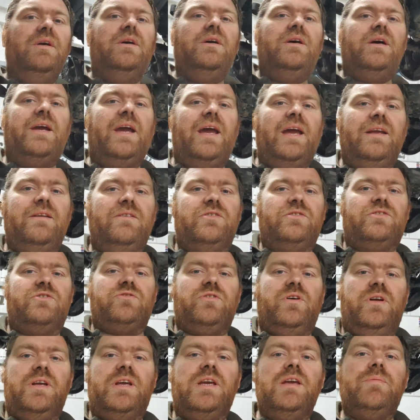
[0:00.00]
again, just
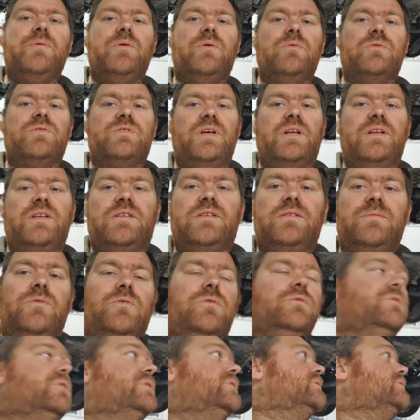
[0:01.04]
trying to keep it all
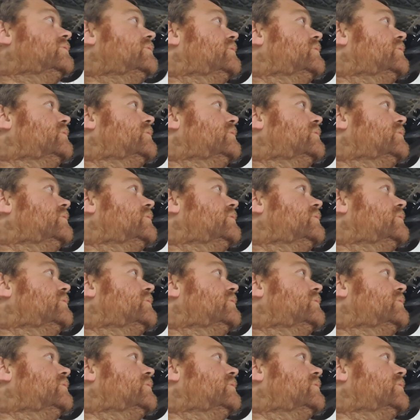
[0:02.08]
sensible, and